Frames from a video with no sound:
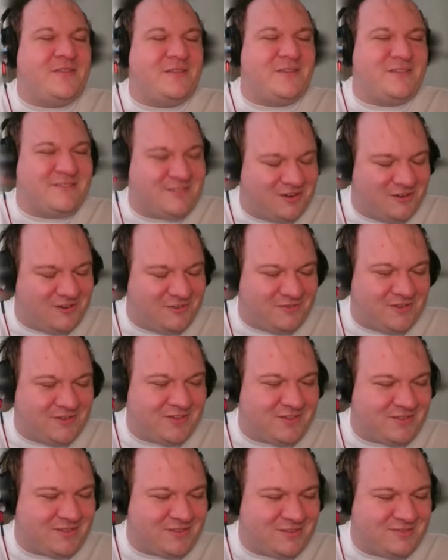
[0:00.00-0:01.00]
on the
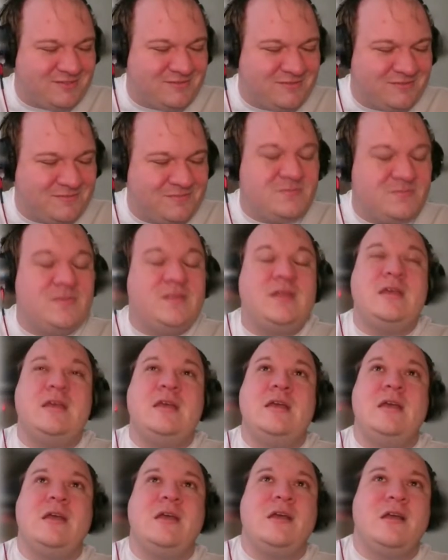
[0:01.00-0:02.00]
surface.
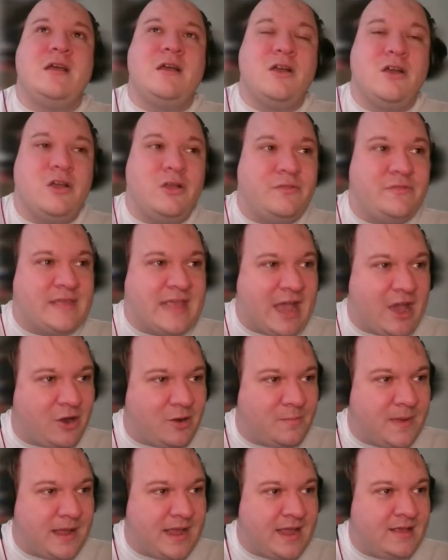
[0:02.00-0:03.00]
The
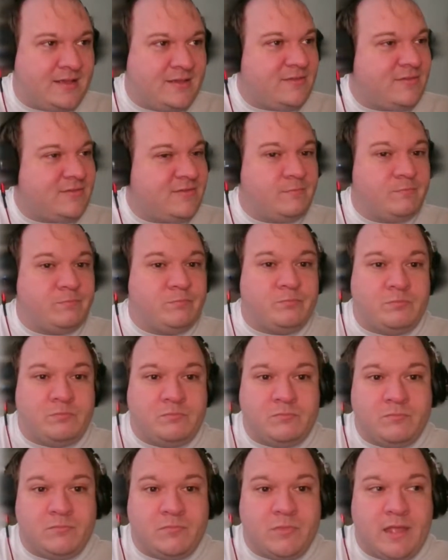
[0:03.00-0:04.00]
Outer Banks,
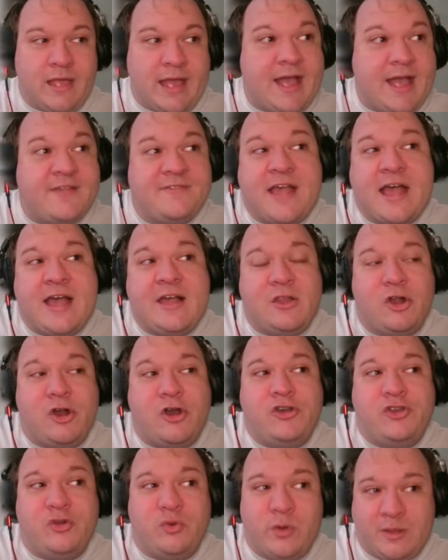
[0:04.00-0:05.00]
as I
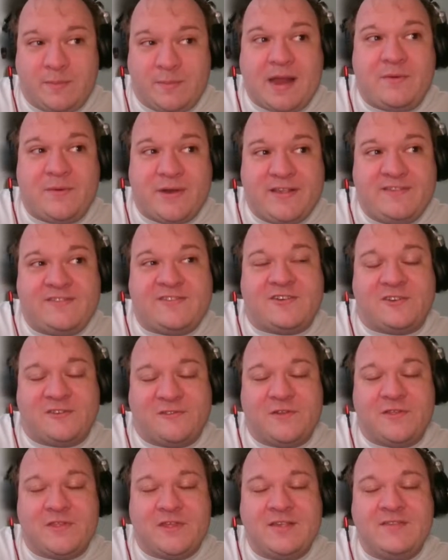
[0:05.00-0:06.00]
learned doing my research
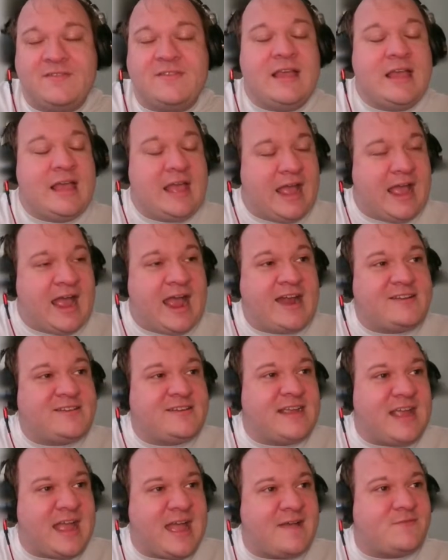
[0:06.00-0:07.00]
for this,
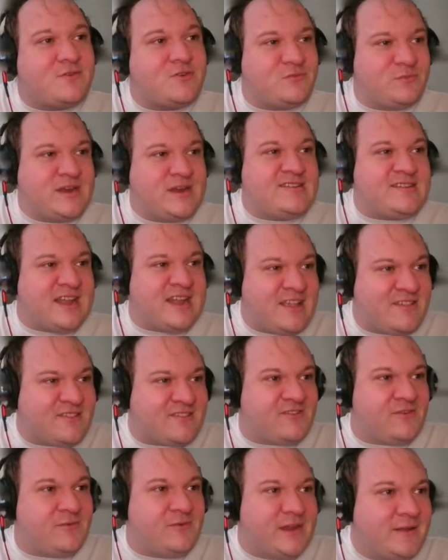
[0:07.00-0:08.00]
actually have a rich
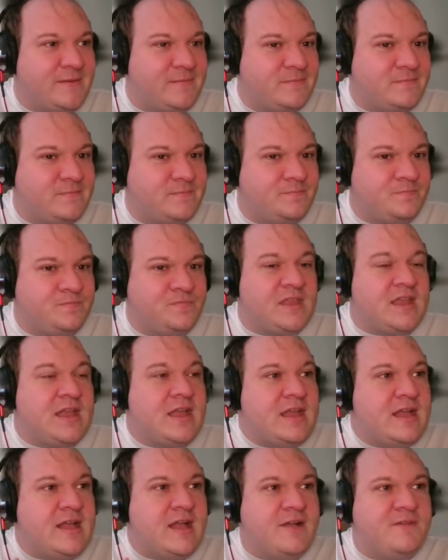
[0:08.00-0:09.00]
history
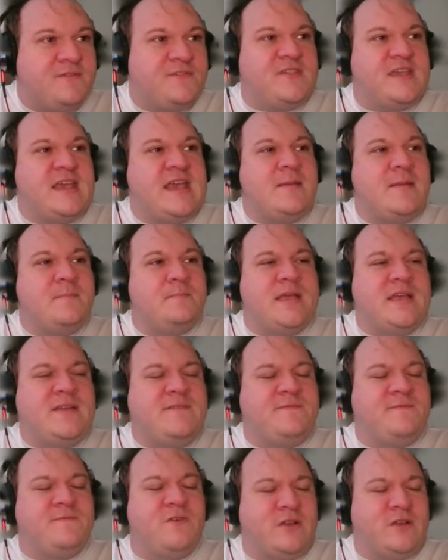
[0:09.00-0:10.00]
of seeing
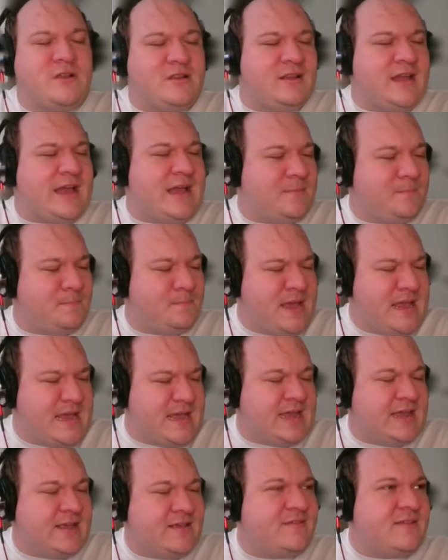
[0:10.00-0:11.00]
Bigfoot-like
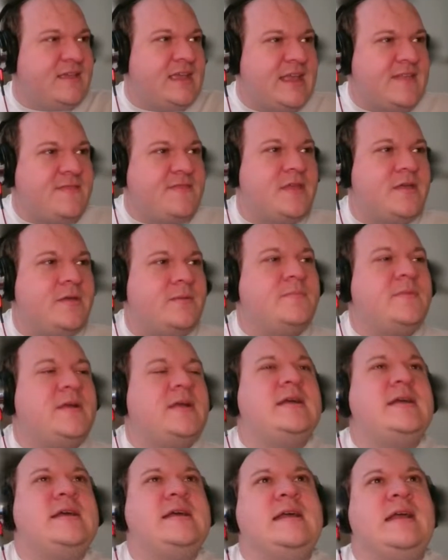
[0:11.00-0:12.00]
beings in them.
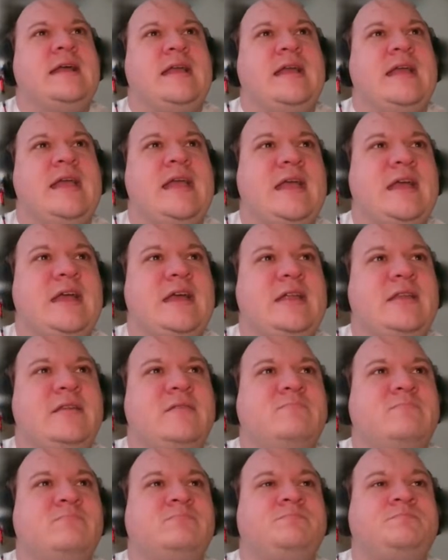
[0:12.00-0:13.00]

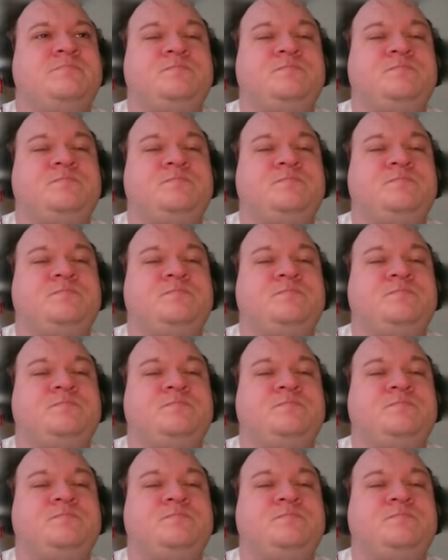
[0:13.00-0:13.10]
And